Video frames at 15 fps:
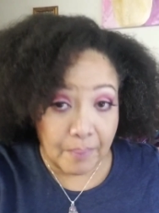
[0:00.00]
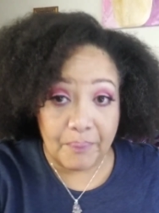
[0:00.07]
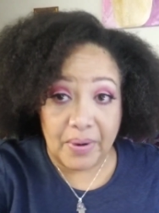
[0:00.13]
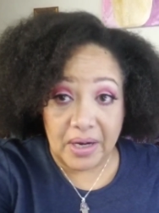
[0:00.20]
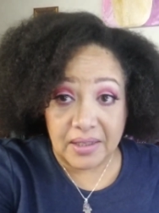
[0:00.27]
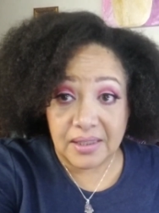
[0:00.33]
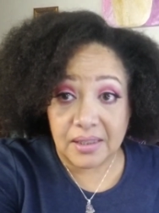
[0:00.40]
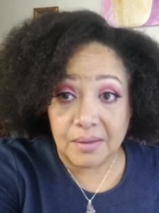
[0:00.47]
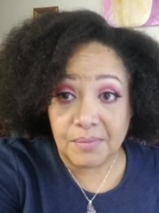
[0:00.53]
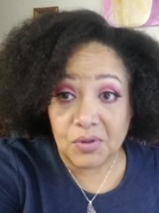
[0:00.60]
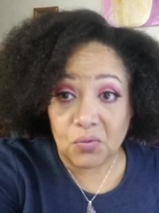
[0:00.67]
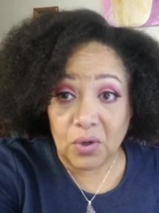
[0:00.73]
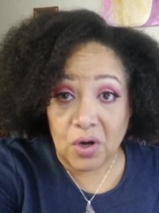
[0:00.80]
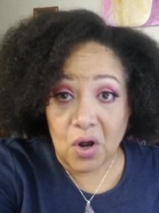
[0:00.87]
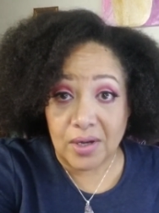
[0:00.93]
the
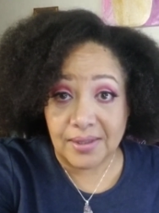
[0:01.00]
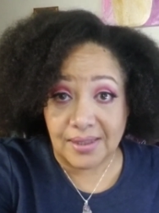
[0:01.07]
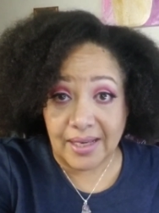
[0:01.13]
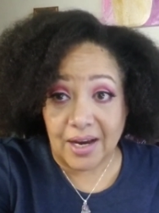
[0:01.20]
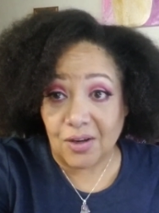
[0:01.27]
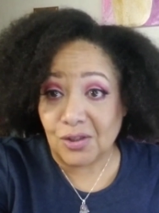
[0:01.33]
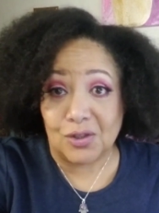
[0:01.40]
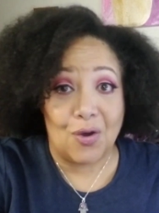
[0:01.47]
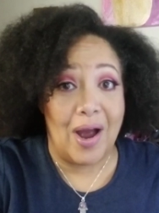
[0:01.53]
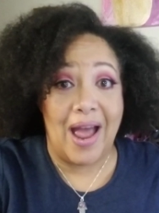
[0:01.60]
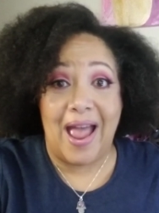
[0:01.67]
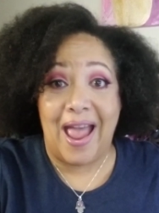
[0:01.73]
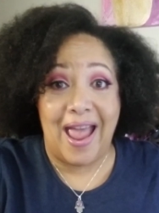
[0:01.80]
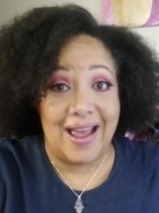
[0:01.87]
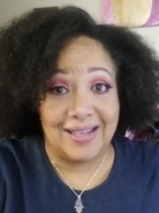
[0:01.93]
Buxoms went on sale, so I
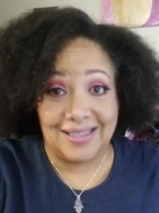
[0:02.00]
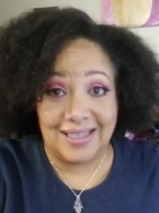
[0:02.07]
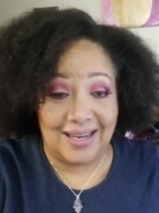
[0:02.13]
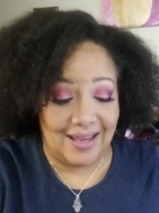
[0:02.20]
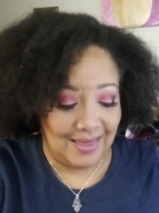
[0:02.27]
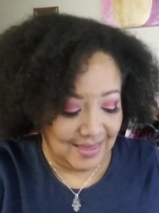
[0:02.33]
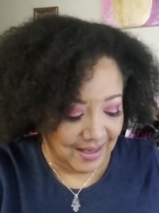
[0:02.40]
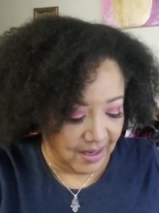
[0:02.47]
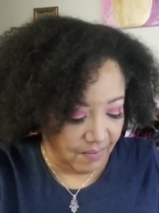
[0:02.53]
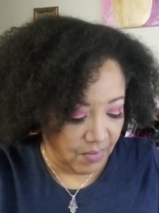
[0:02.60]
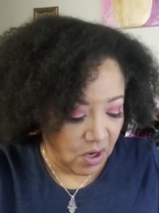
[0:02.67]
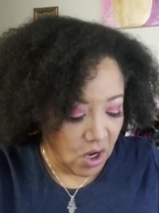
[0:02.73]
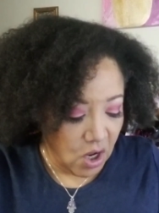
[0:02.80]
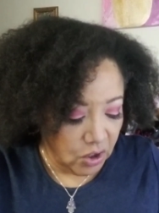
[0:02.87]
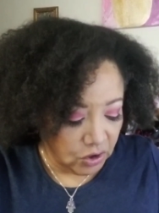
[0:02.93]
had to get them.
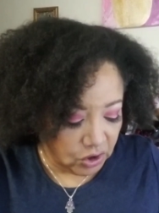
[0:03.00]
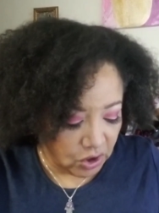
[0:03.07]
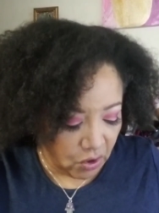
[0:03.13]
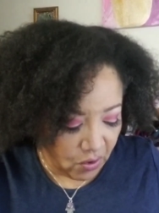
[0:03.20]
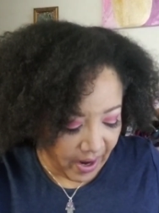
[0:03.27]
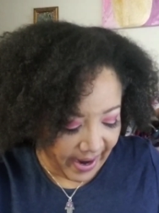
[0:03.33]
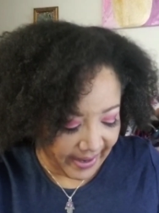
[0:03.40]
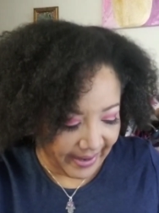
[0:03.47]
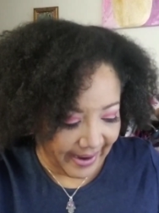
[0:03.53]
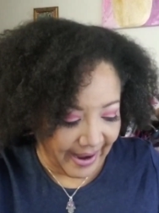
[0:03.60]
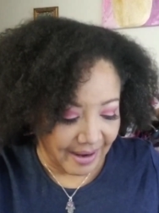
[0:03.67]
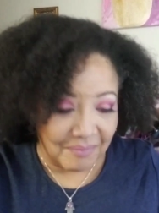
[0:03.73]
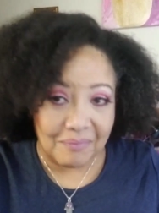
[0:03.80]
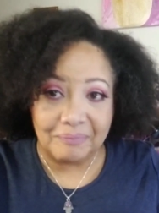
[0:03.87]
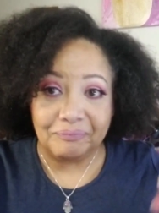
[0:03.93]
So I
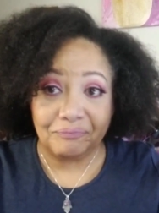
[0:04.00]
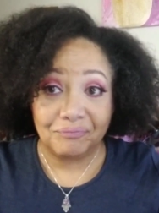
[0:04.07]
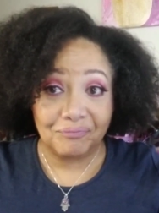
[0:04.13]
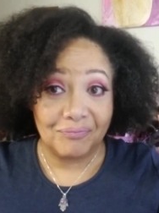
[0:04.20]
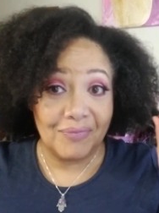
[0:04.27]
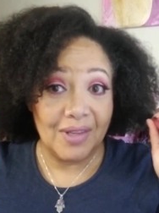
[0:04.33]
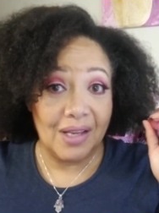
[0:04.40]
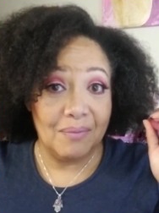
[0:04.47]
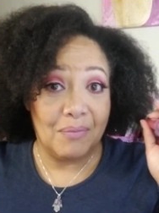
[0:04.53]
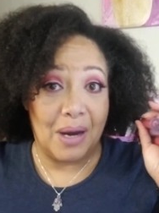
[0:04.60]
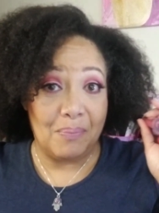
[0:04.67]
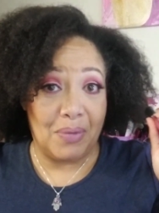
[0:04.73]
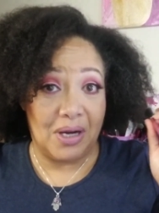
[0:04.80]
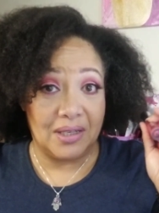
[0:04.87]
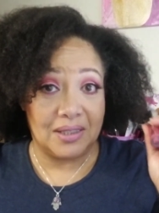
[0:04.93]
got
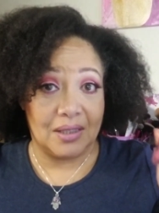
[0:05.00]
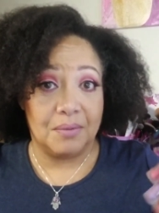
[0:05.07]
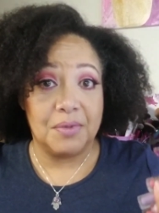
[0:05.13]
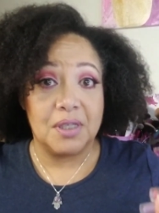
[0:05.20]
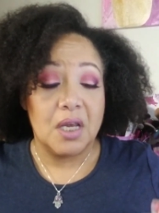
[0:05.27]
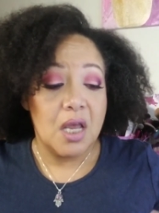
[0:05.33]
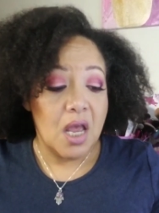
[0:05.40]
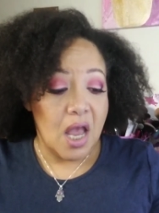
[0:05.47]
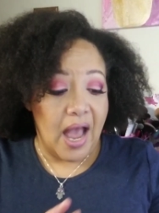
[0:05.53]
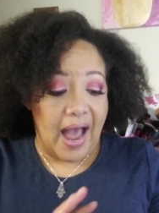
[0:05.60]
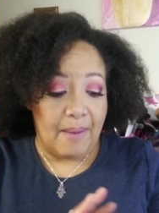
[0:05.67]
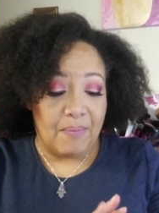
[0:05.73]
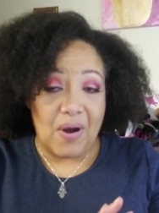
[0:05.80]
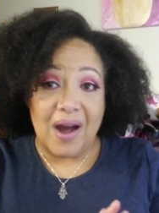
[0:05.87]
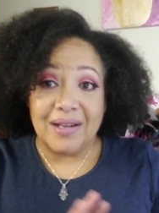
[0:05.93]
my buxoms.
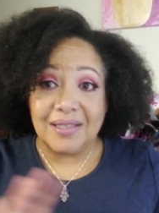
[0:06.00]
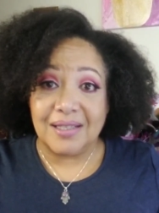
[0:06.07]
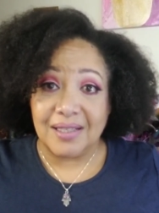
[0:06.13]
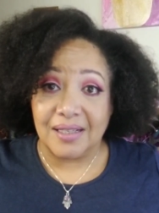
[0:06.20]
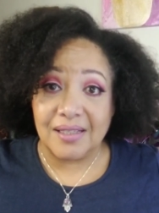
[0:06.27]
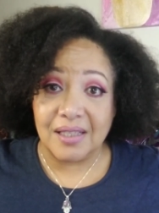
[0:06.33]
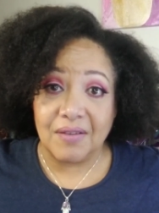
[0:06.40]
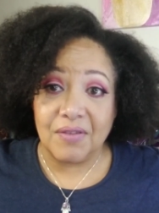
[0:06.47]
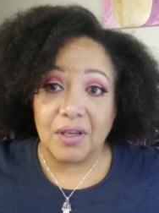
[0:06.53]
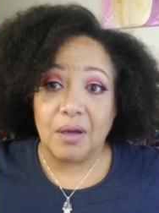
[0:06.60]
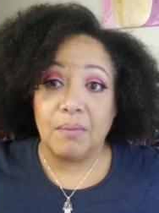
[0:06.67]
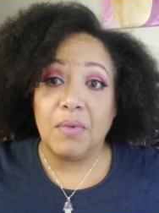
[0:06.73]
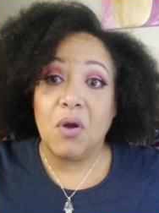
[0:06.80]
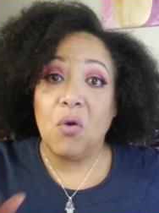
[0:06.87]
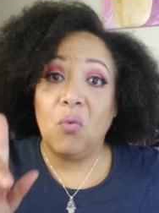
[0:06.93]
I bought six of
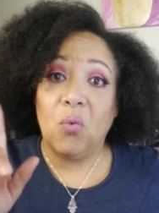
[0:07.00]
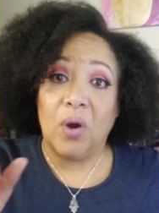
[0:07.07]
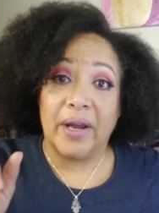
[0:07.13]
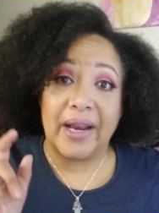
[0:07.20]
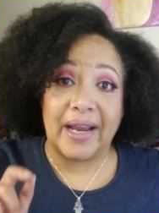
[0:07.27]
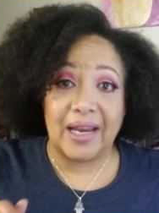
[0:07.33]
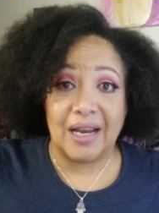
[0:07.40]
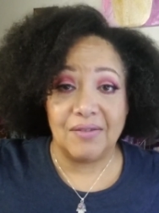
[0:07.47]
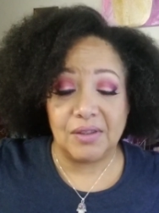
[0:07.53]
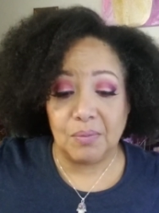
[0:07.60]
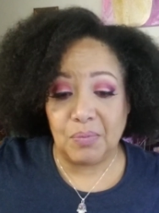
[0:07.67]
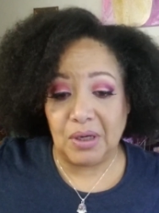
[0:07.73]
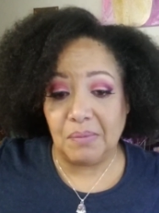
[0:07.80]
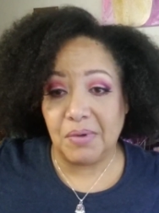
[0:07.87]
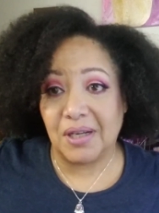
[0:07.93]
them. One I gave
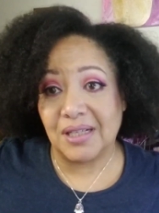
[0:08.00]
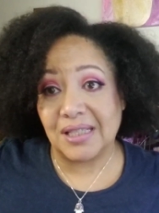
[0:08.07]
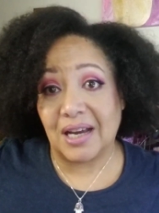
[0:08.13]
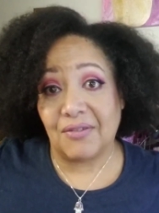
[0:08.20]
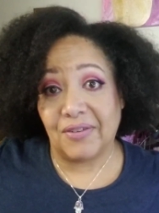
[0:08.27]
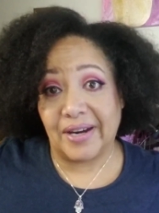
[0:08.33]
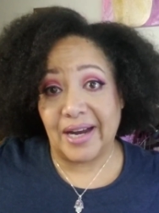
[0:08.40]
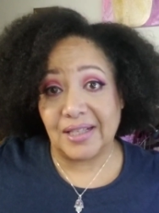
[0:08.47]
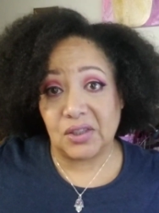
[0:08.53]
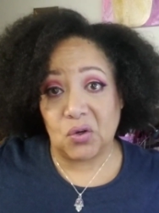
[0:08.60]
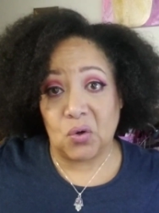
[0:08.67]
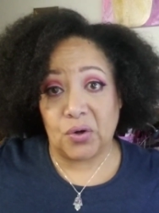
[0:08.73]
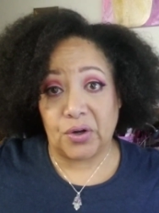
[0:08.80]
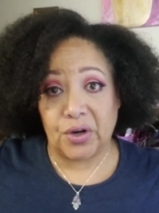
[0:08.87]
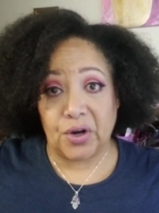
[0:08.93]
to B because I forgot to
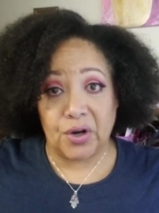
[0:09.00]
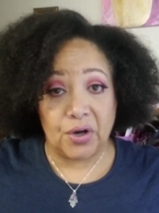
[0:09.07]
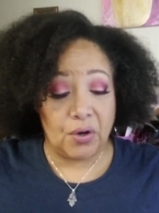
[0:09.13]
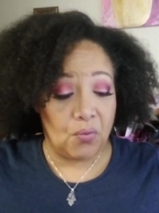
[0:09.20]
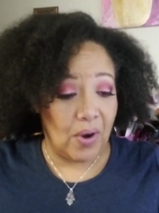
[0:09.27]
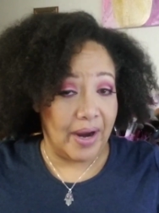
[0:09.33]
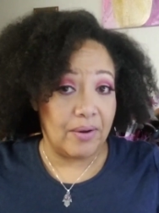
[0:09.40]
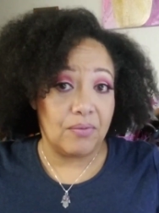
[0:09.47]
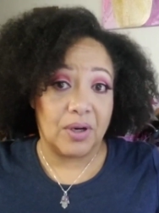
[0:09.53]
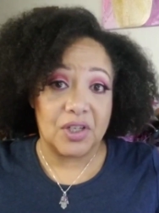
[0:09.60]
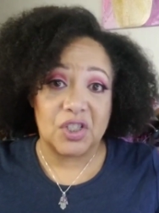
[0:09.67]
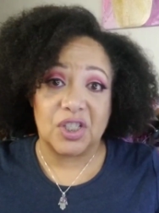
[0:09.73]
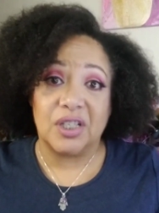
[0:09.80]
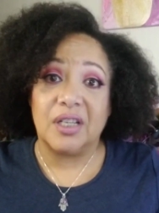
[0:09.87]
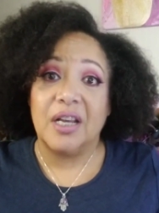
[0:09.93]
order her her White
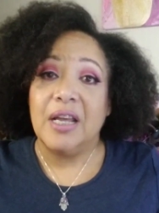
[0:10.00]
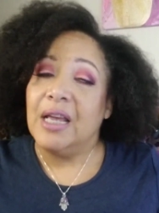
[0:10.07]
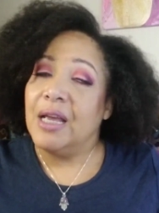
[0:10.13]
Russian